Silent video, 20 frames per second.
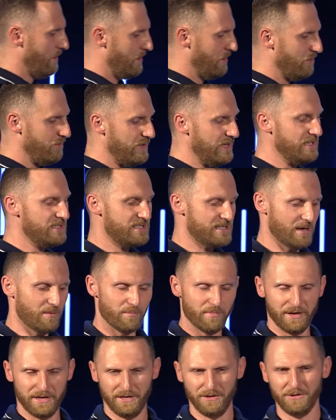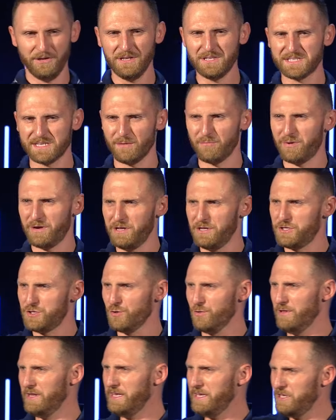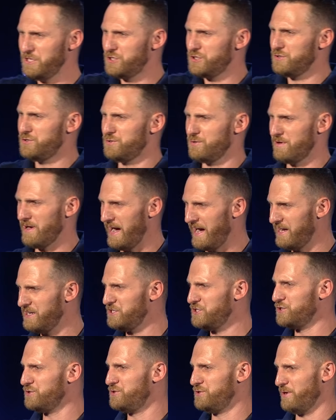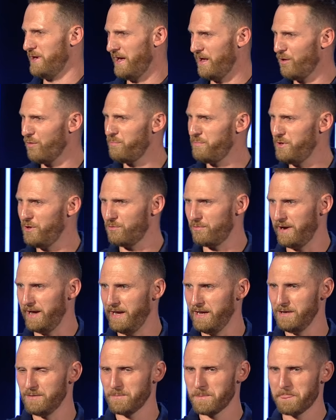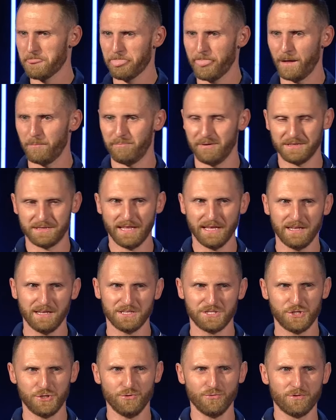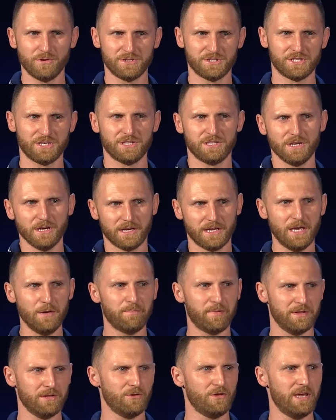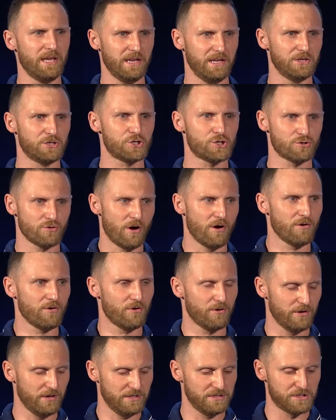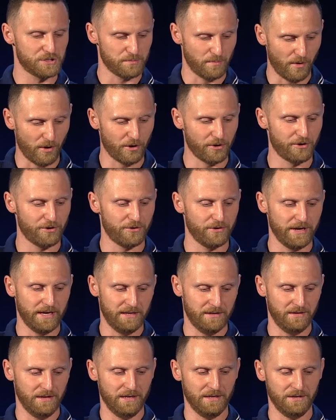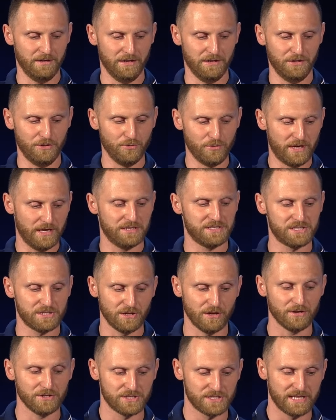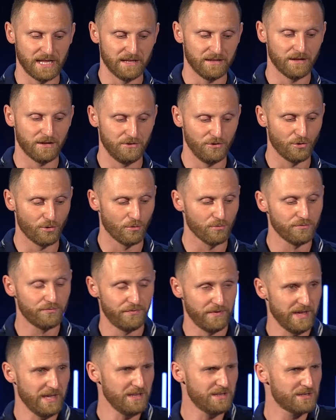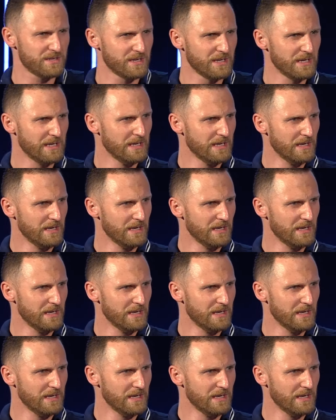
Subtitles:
you need somebody. You need somebody to lead you, to guide you, to help you, right? But then as you keep on getting stronger and smarter and you can stand on your own feet,